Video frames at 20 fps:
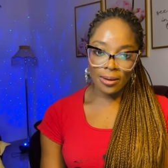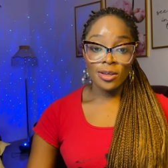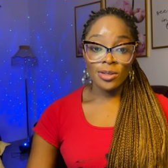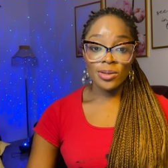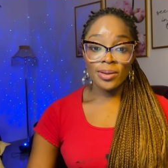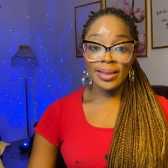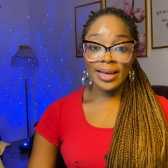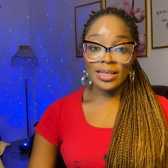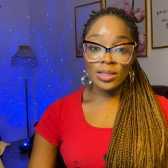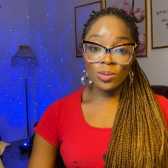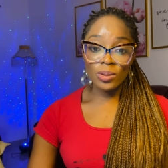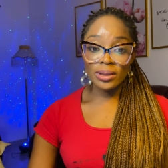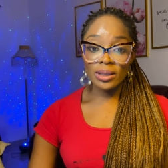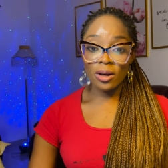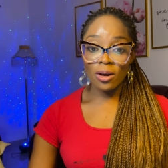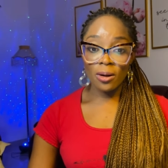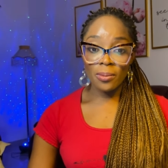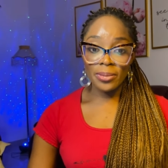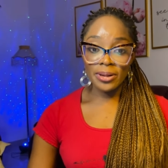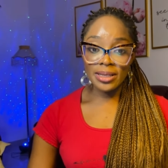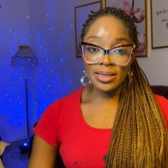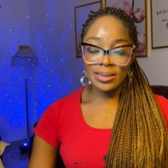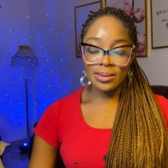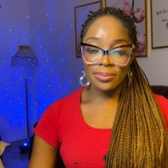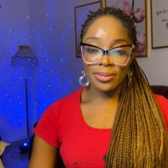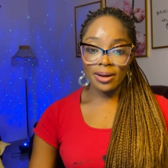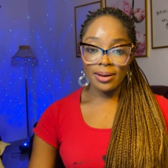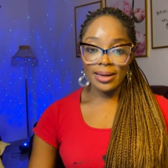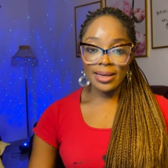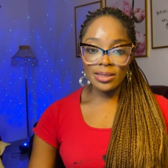So that's what the company is
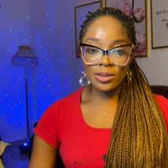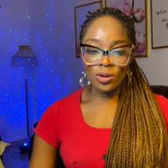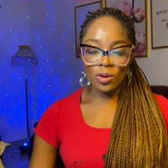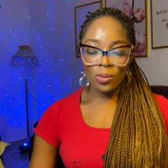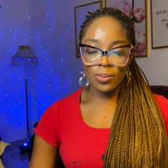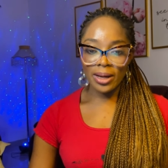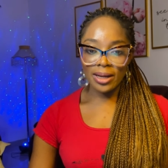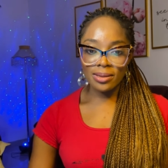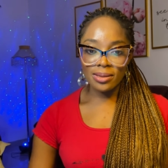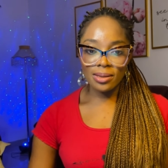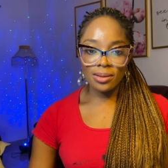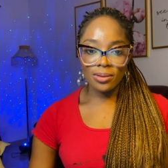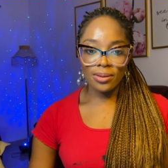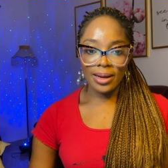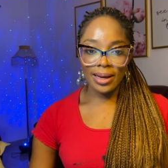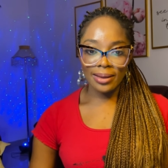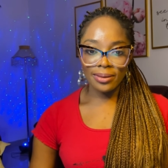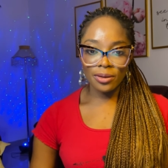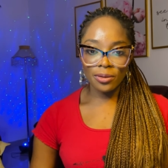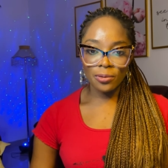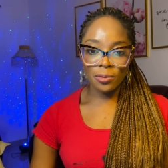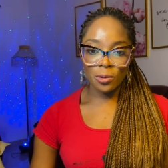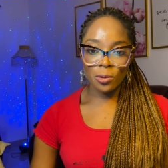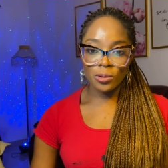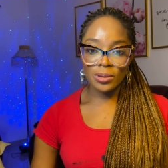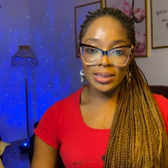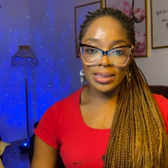about. Let's go back to look at the role,